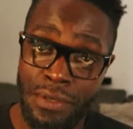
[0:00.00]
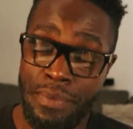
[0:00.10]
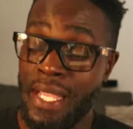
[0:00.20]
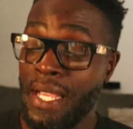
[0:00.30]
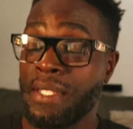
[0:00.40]

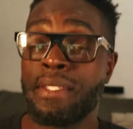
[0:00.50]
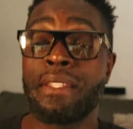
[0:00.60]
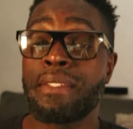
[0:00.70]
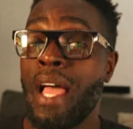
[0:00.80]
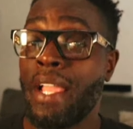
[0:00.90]
because the
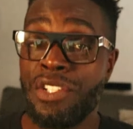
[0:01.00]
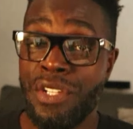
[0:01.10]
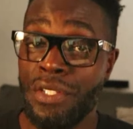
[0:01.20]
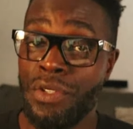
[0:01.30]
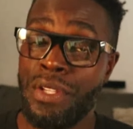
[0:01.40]
stock
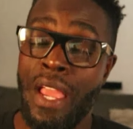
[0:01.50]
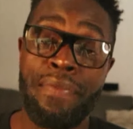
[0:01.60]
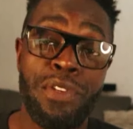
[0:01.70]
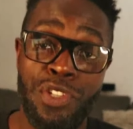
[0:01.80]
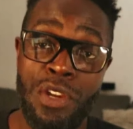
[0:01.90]
injectors, after a
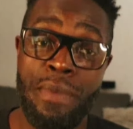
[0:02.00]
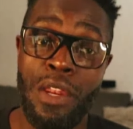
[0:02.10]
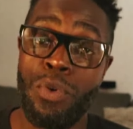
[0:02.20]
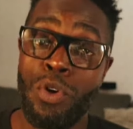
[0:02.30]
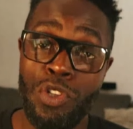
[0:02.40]
certain amount of
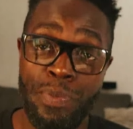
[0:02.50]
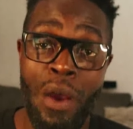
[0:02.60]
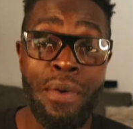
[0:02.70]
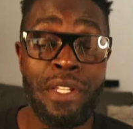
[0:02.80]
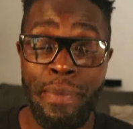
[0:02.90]
wheel horsepower
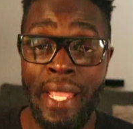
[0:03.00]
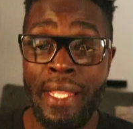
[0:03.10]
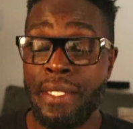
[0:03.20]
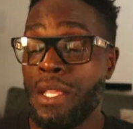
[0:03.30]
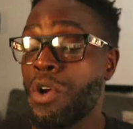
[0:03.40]
and
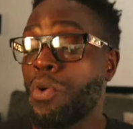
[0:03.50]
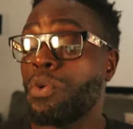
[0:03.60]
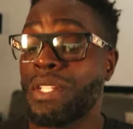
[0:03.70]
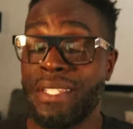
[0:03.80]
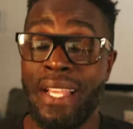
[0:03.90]
demand, will
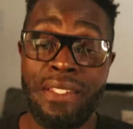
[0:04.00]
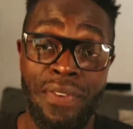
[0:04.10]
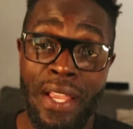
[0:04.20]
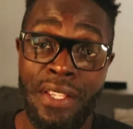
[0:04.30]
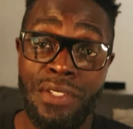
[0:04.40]
just not suffice.